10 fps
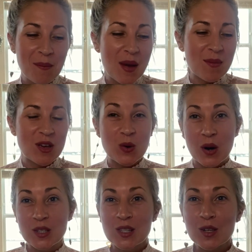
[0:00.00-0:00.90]
maybe you
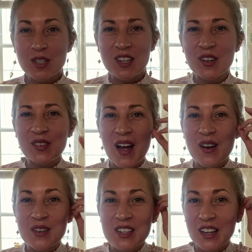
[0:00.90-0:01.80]
are searching
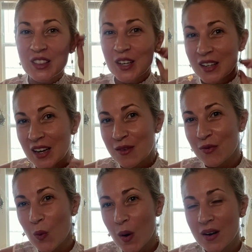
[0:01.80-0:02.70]
around looking
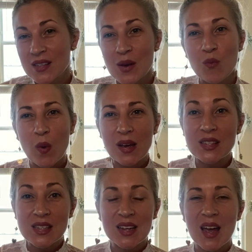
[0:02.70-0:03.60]
for some
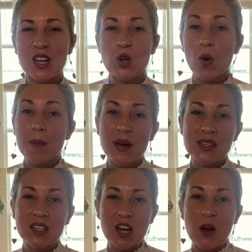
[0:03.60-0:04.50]
ways to get your
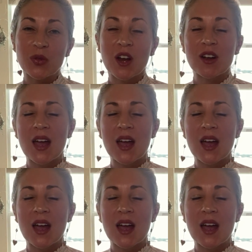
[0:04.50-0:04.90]
message out there,